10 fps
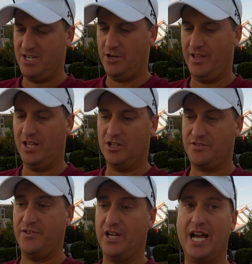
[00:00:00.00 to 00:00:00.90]
You know, they
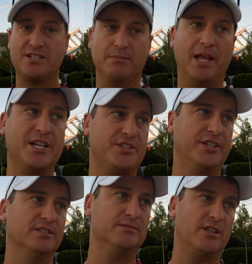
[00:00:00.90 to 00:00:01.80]
lost a few guys from last
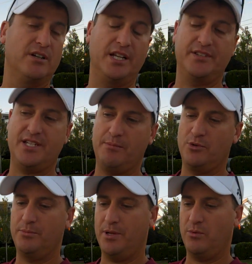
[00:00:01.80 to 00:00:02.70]
year, so they're not the
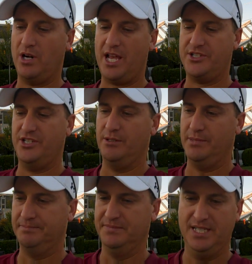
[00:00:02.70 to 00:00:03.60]
same group they were last year,
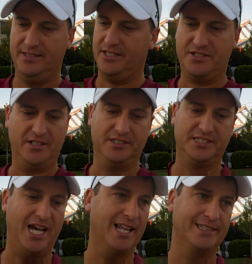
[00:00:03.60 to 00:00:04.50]
but they're still a
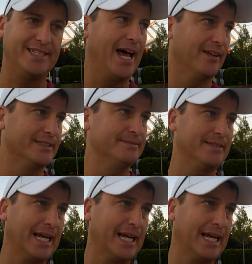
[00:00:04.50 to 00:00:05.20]
solid, talented.